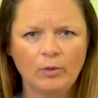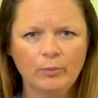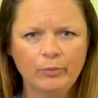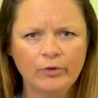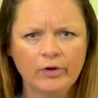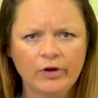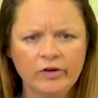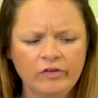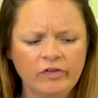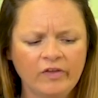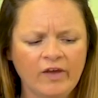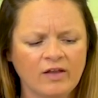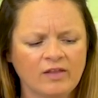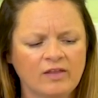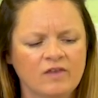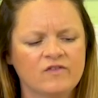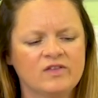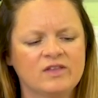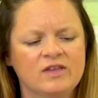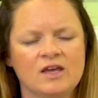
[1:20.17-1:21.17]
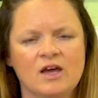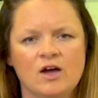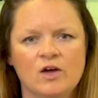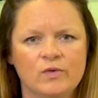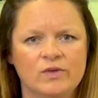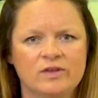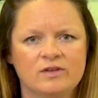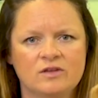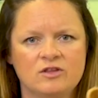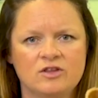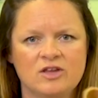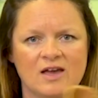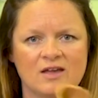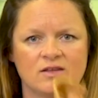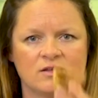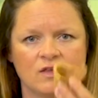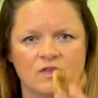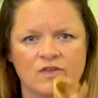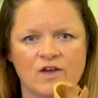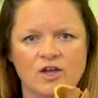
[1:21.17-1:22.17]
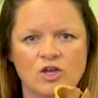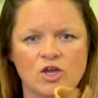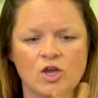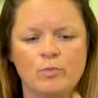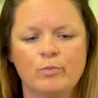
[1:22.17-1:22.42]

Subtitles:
Prior to the activity, I would suggest that you